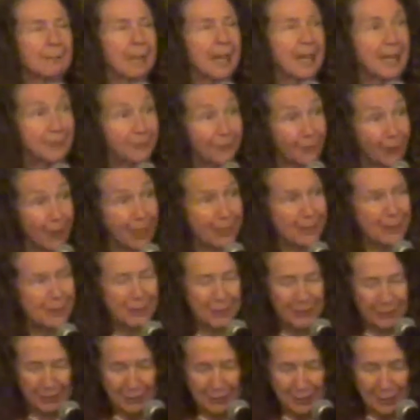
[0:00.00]

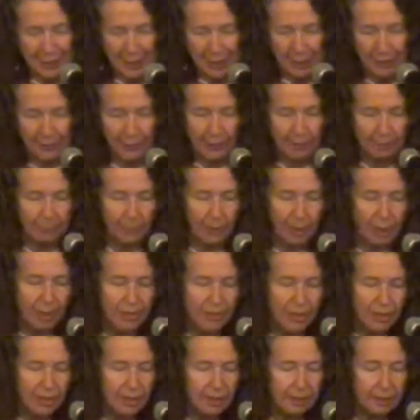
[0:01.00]
advisor of the
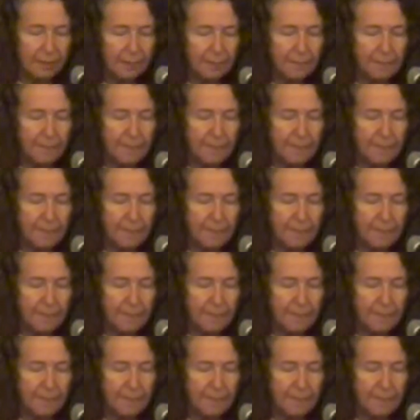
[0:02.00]
project.